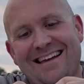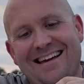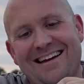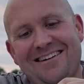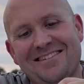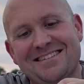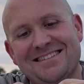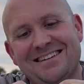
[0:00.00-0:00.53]

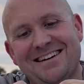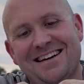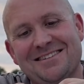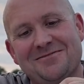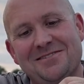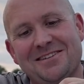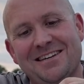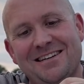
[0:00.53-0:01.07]
Oh, it's nice
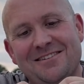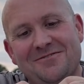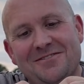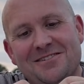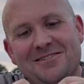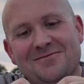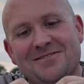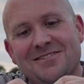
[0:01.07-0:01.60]
when he can't
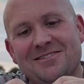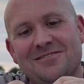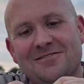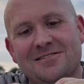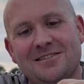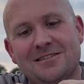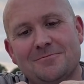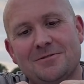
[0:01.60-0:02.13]
defend himself
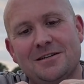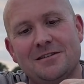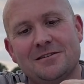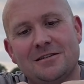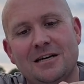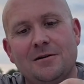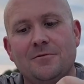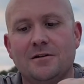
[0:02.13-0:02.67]
because he's behind the
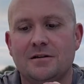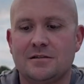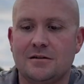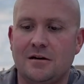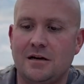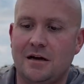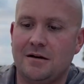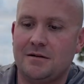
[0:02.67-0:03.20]
camera.
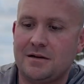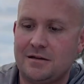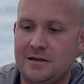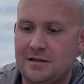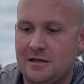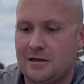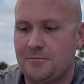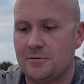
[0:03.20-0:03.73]
Sorry, I'm gonna
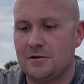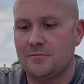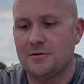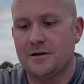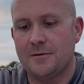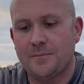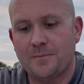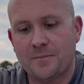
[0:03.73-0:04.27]
clean that up a little
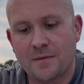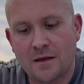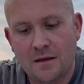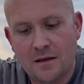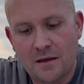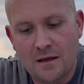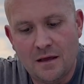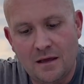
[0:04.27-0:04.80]
bit.
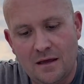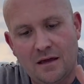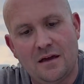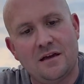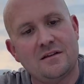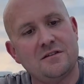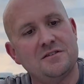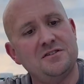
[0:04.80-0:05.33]

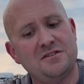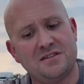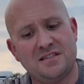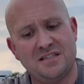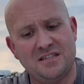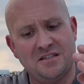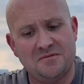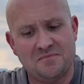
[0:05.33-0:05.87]
So as you can
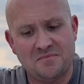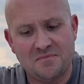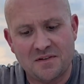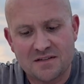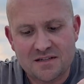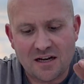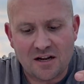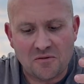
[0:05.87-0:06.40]
see,
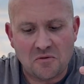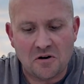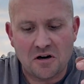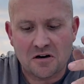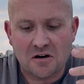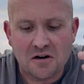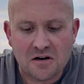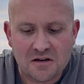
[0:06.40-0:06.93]
it's got
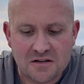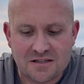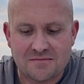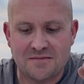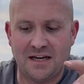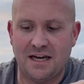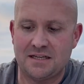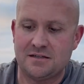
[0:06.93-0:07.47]
water, some
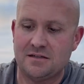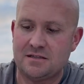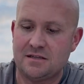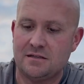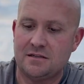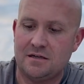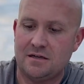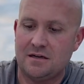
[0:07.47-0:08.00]
nastiness
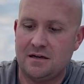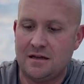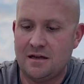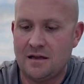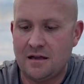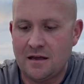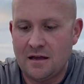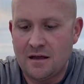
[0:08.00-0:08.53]
in there.
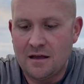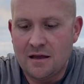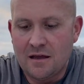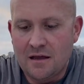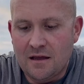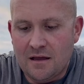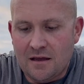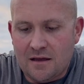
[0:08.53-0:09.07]

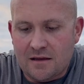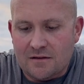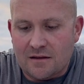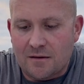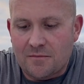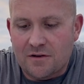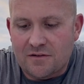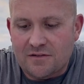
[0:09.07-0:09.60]
So
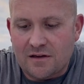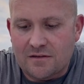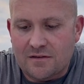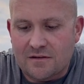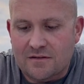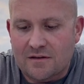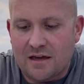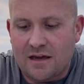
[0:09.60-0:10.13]
I'm gonna set
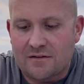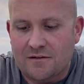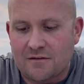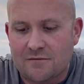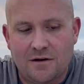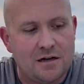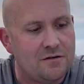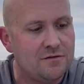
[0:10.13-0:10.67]
this gasket
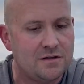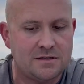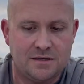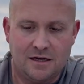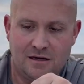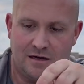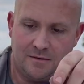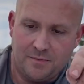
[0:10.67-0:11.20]
right over the
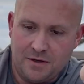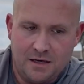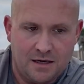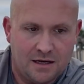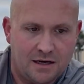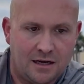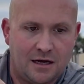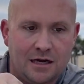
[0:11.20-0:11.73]
top,
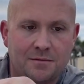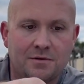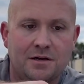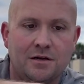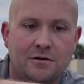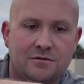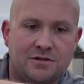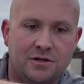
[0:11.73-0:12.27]
and I am gonna
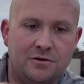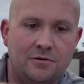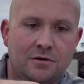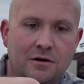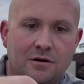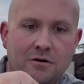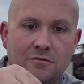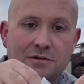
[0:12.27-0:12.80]
go 2
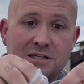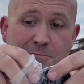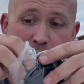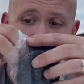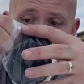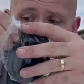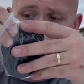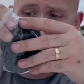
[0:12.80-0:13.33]
on this
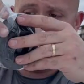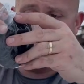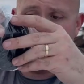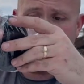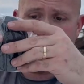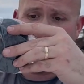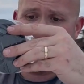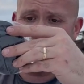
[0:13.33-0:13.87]
particular one
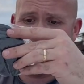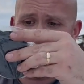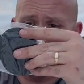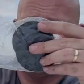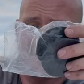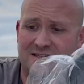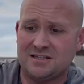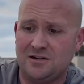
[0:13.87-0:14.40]
just because it's
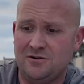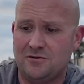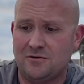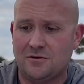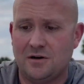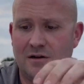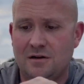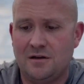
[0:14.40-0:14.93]
been so